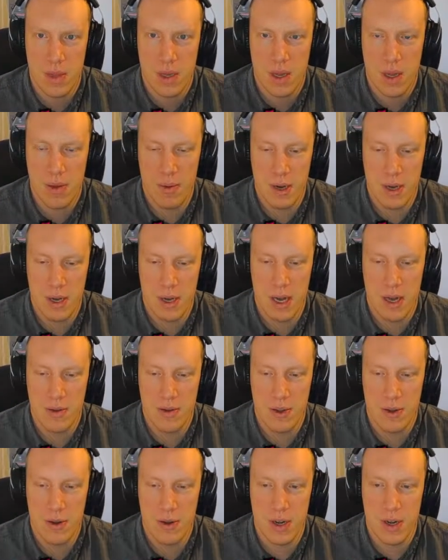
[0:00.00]
Come on, now
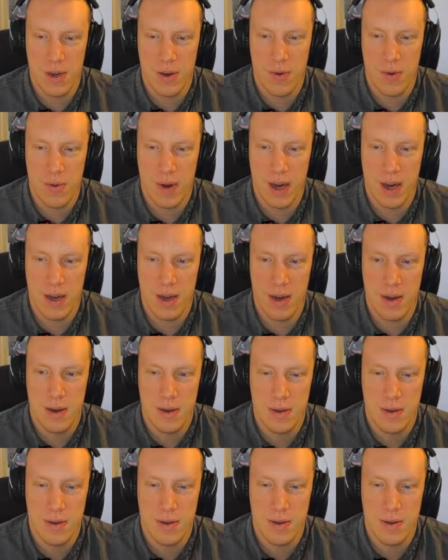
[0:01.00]
you're in the red.
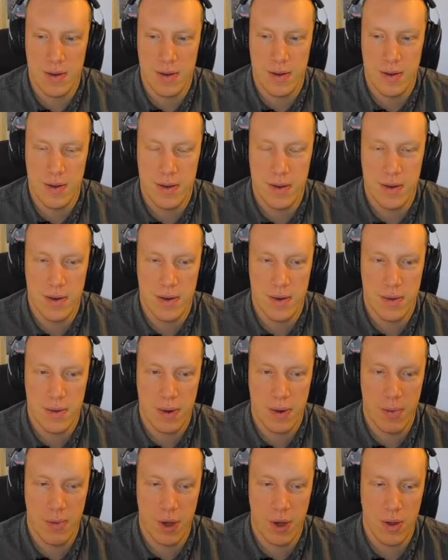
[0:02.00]

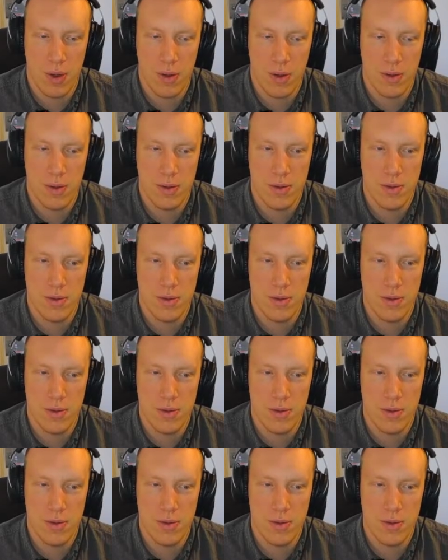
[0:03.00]
Great ball.